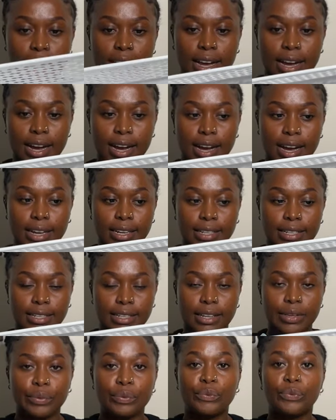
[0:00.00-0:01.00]

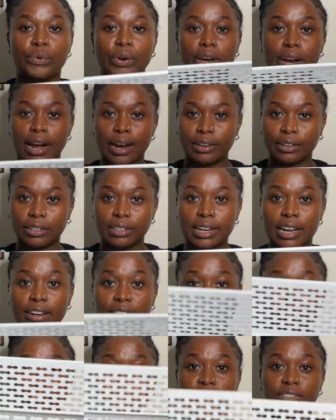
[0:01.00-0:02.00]
at
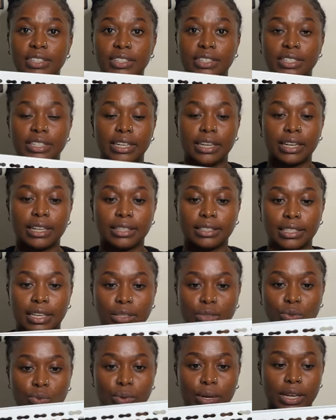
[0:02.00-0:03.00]
350 shillings
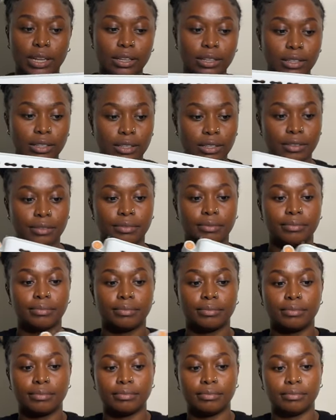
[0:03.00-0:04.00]
as well.
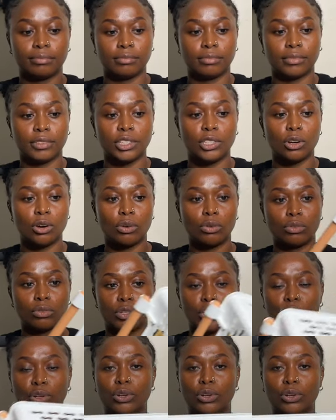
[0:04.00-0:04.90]
No.